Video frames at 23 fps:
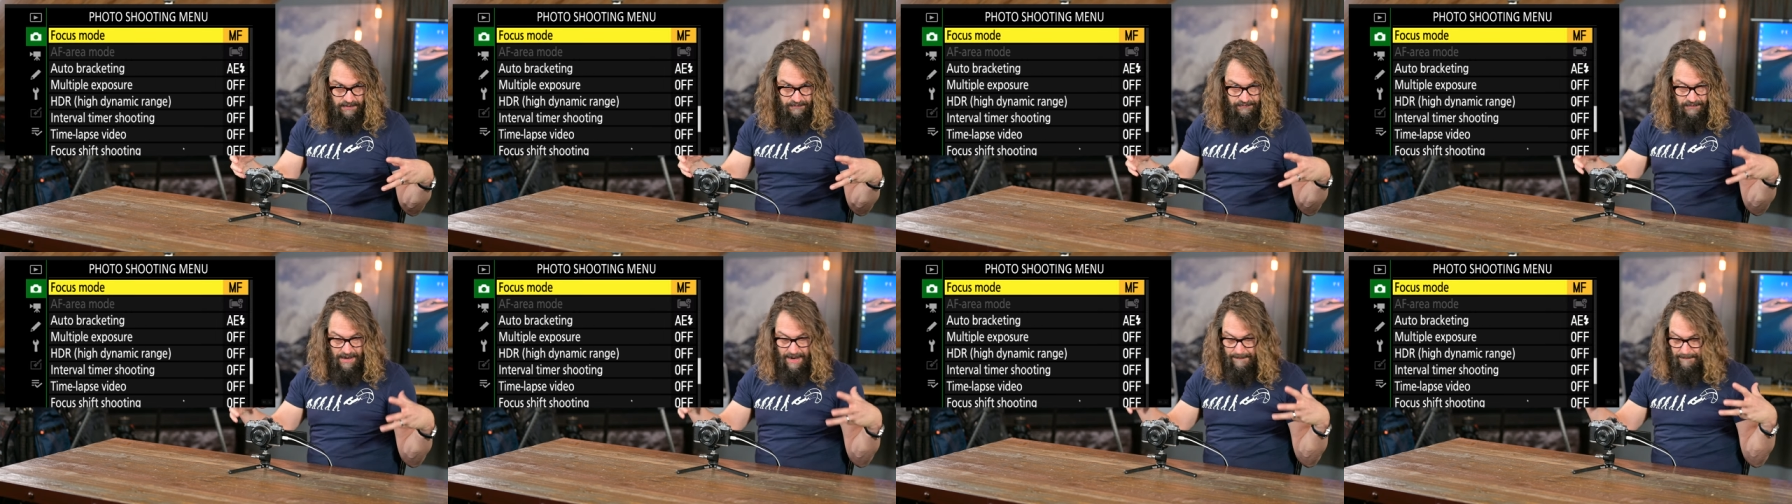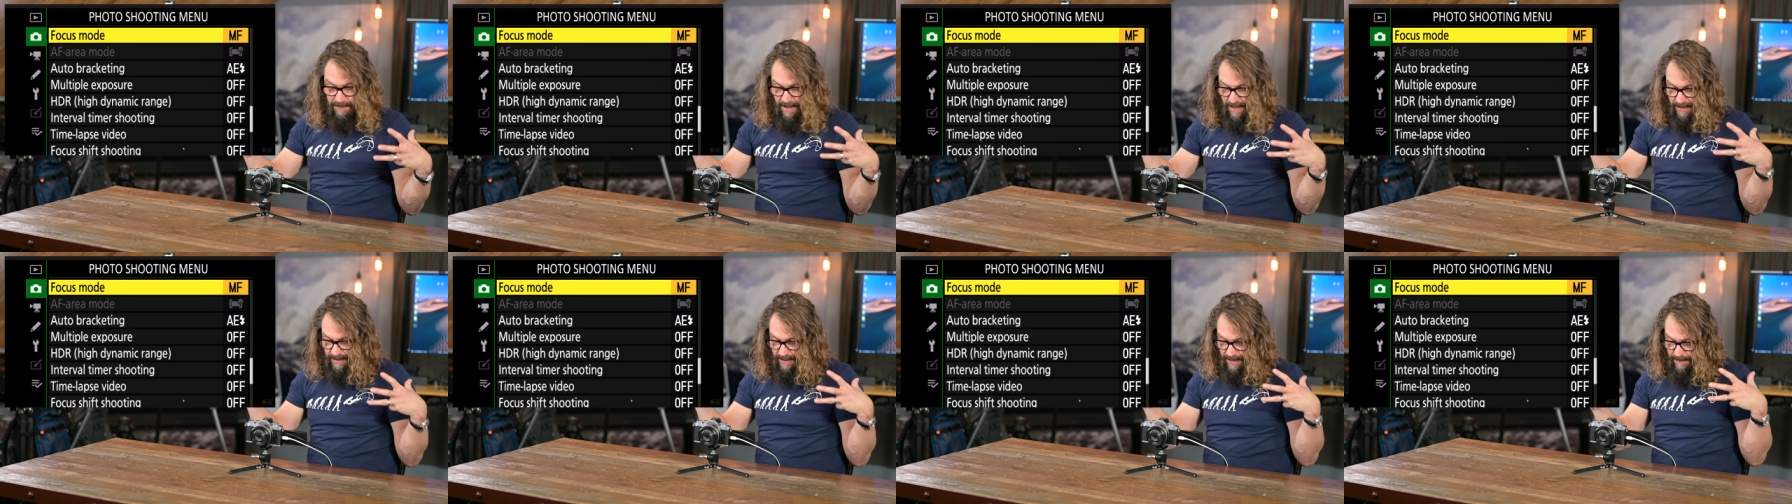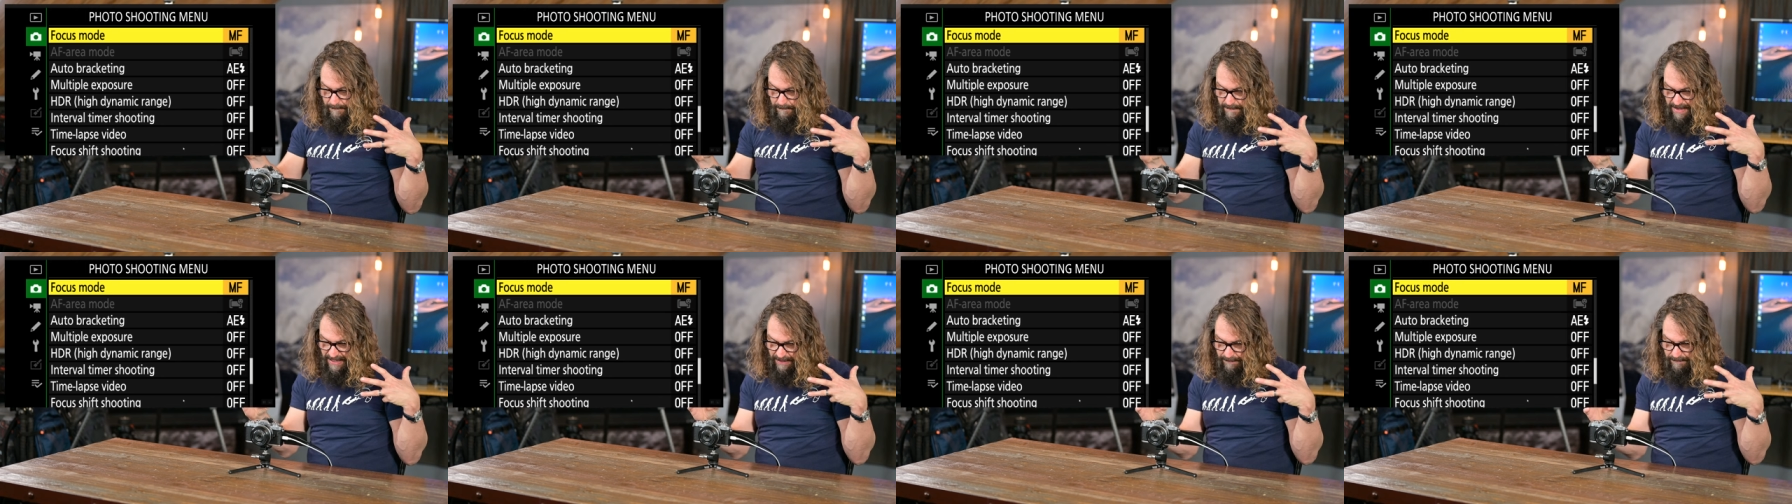a tripod and
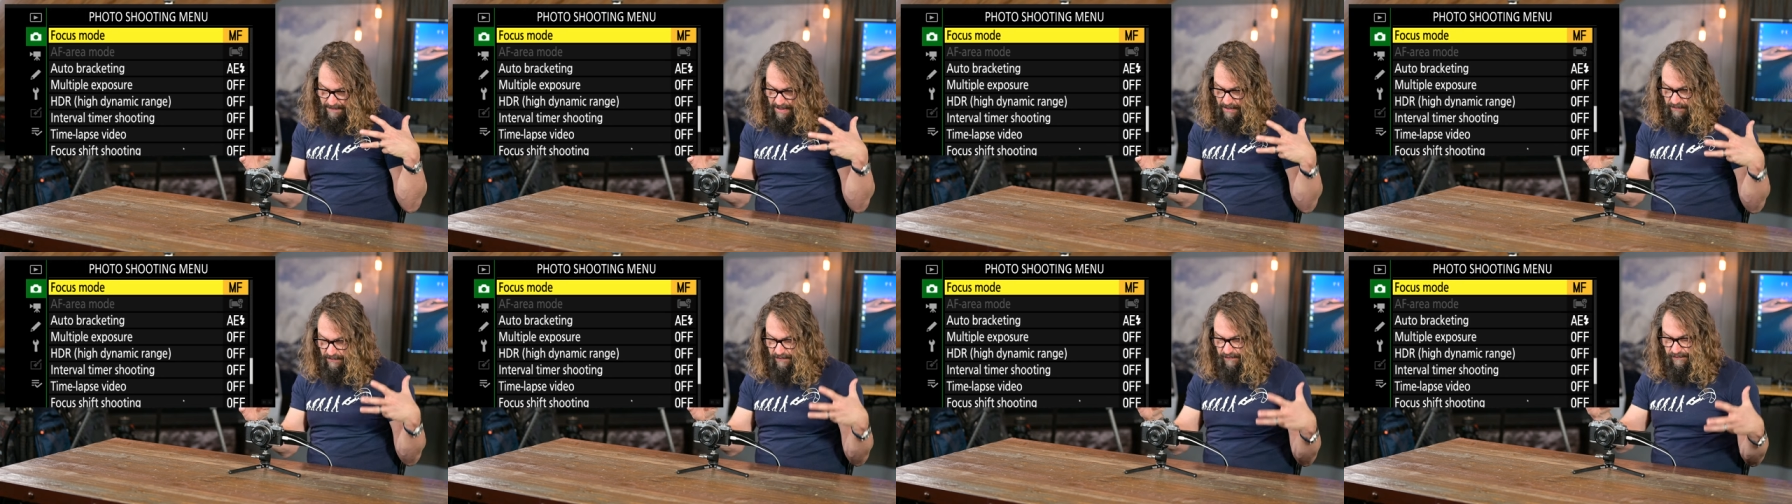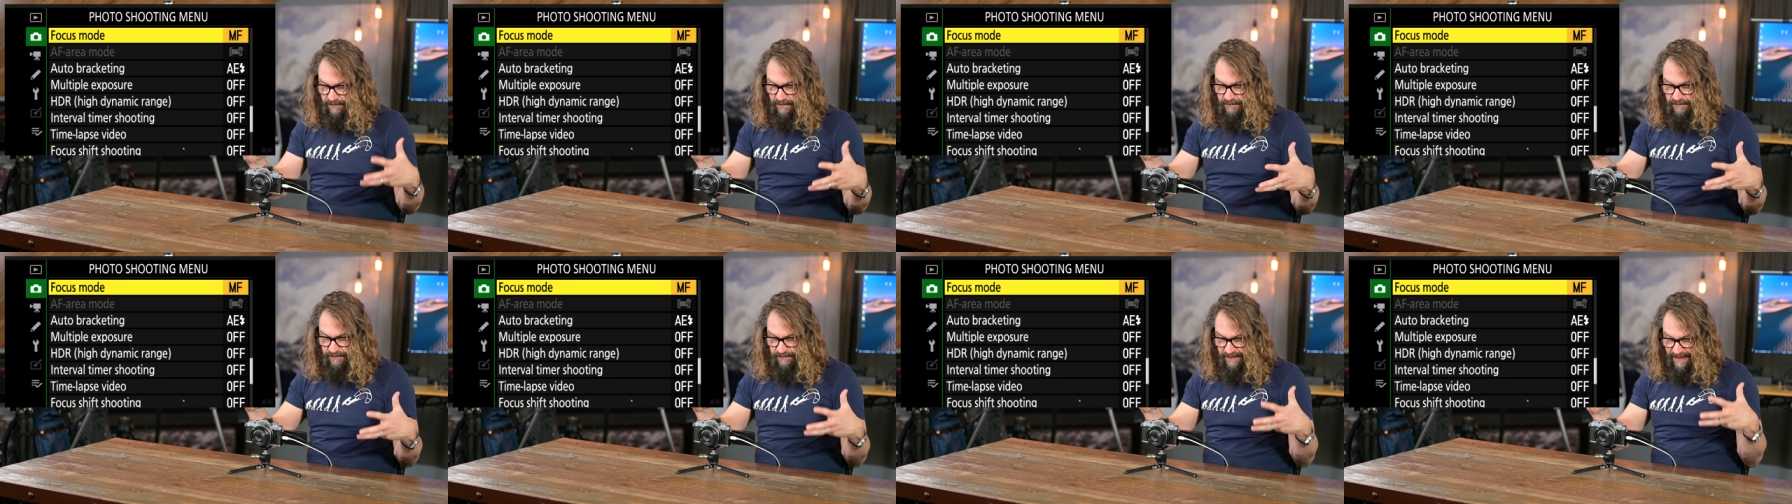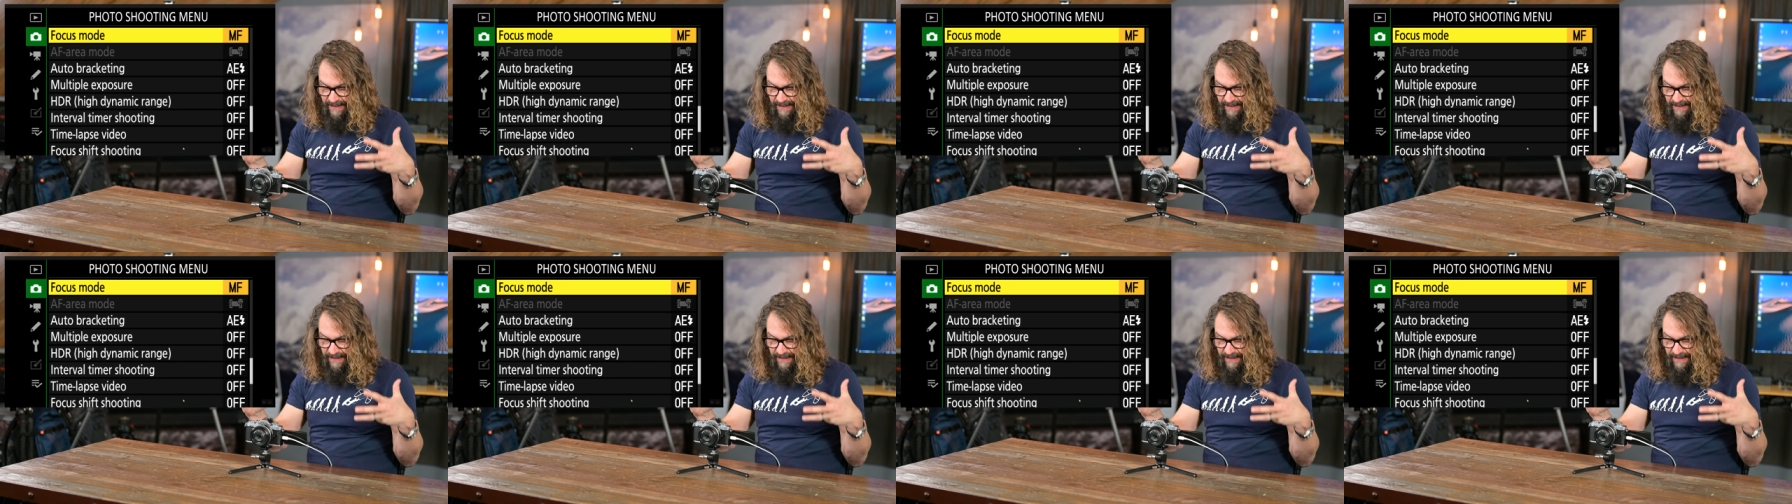I'm making my own decisions,